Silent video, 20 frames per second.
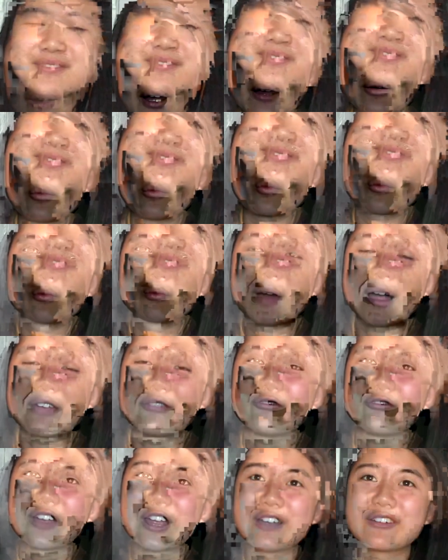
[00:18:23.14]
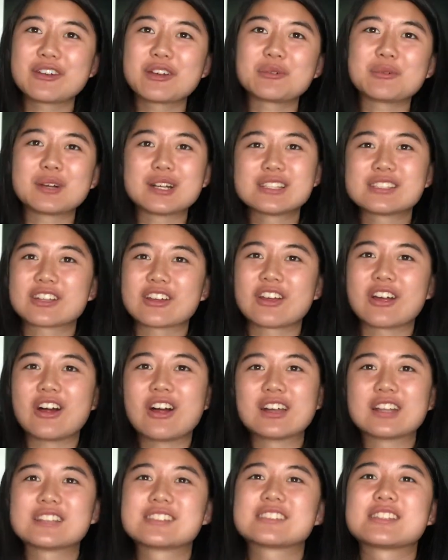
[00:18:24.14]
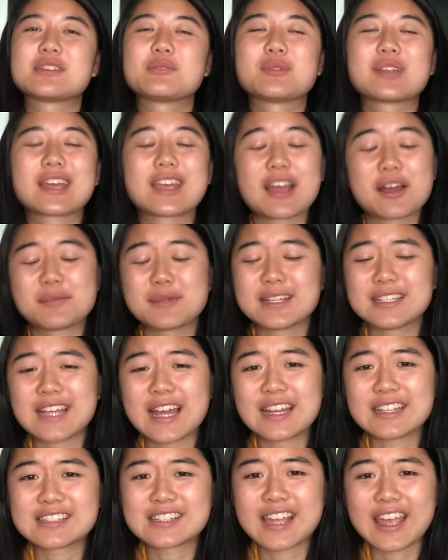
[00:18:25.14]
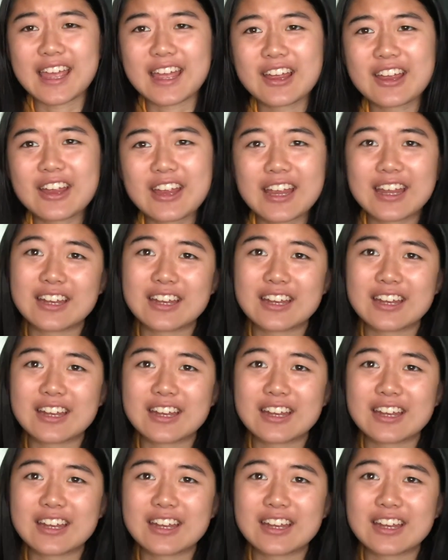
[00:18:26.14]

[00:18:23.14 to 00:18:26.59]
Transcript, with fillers: but my favorite ones are honestly when I cut my dad's hair